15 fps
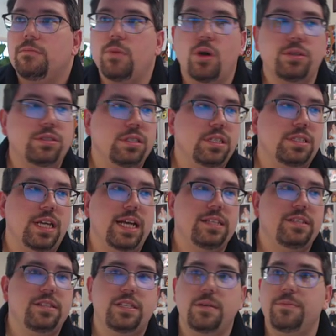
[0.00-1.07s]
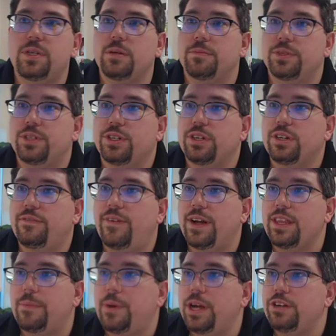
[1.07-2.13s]
Most of the signs and symptoms, you're going to
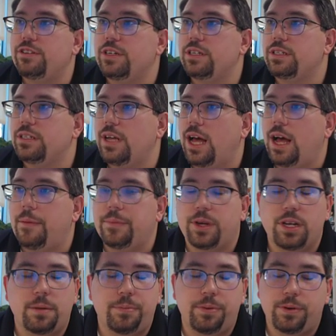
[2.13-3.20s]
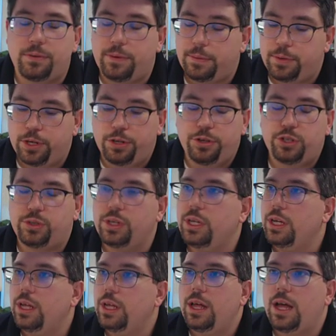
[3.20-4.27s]
find the patient um, going to pr produce
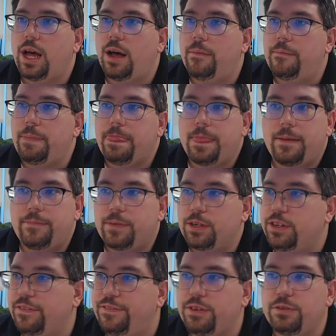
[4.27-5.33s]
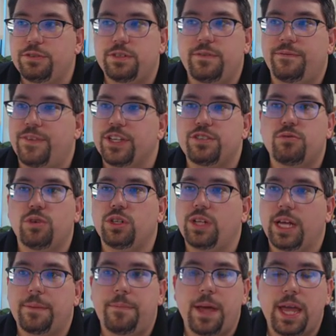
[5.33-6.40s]
um, diffuse
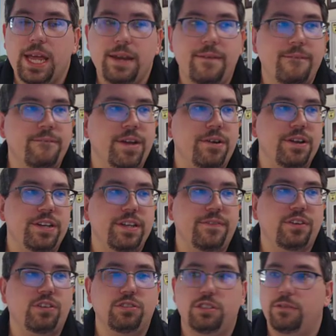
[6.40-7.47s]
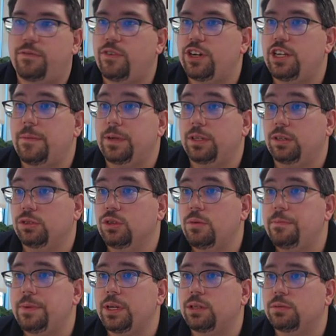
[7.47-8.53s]
visceral-like pain, very difficult for it to be,
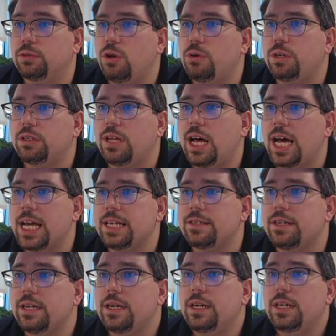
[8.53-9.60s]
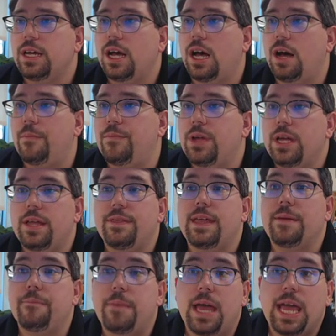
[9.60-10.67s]
lo be localized. Um,
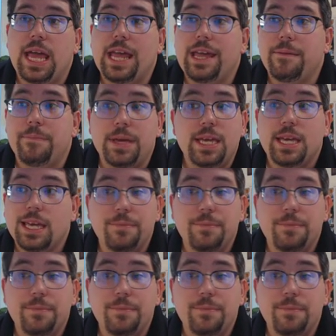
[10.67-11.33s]
they may be